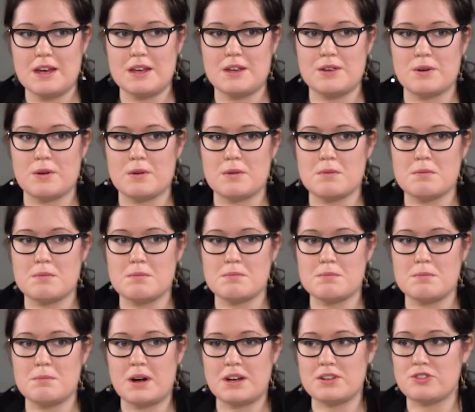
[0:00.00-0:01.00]
you know,
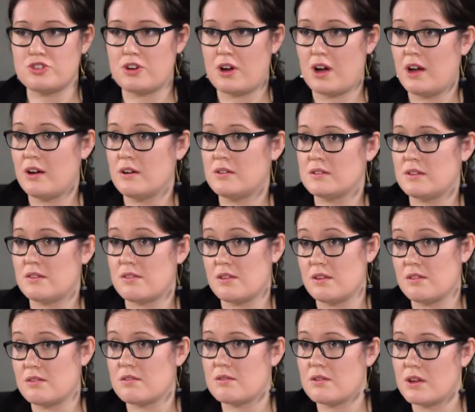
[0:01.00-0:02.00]
my child
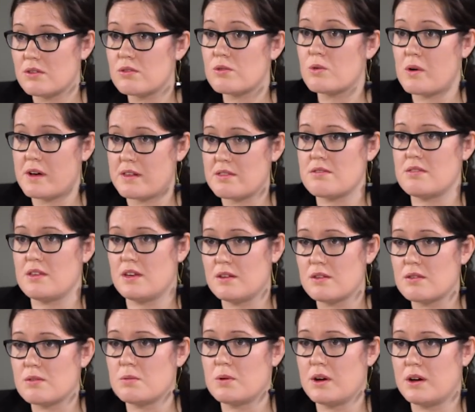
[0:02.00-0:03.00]
is quite
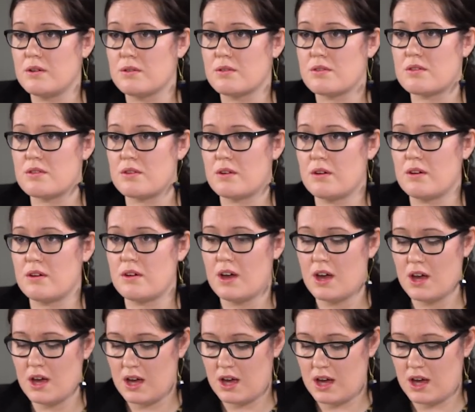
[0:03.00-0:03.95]
sick as well. So,